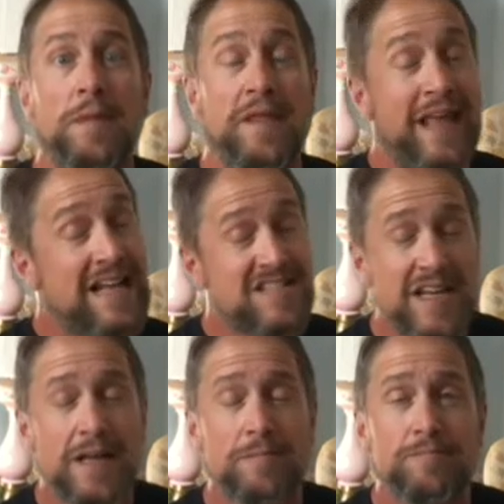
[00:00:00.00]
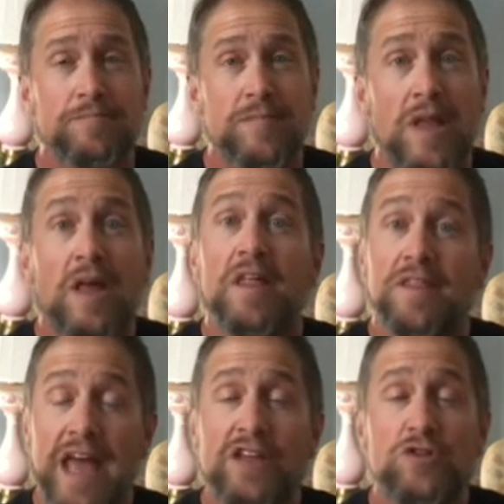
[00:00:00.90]
And that's it.
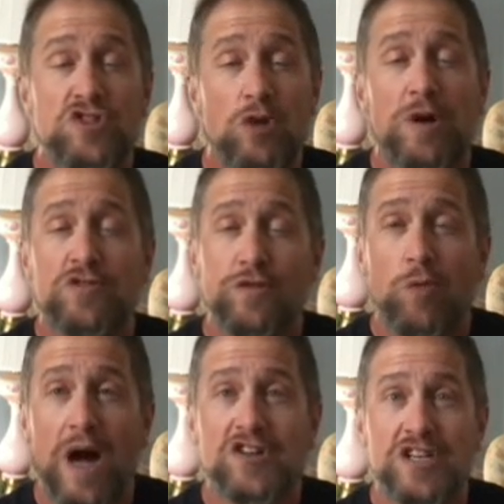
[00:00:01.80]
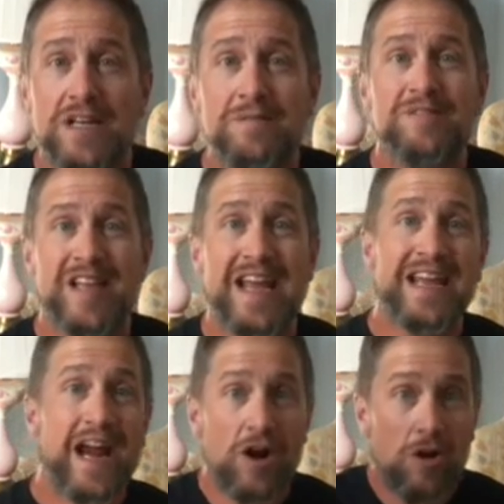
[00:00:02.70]
Thank you so much for watching. Take
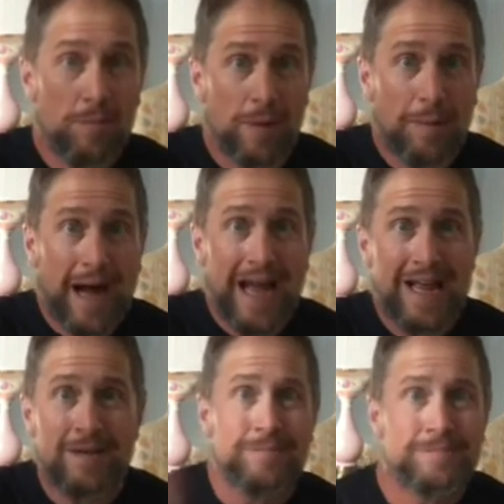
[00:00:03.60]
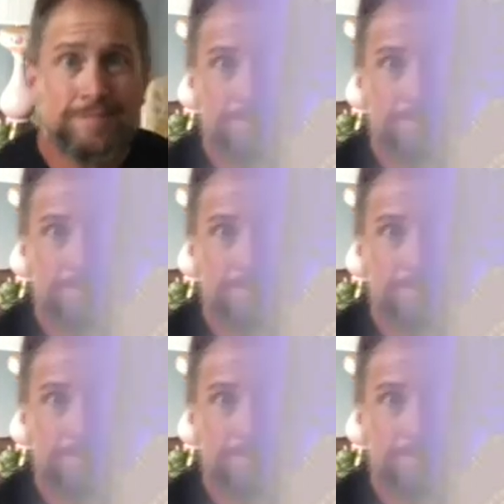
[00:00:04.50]
care. Bye-bye.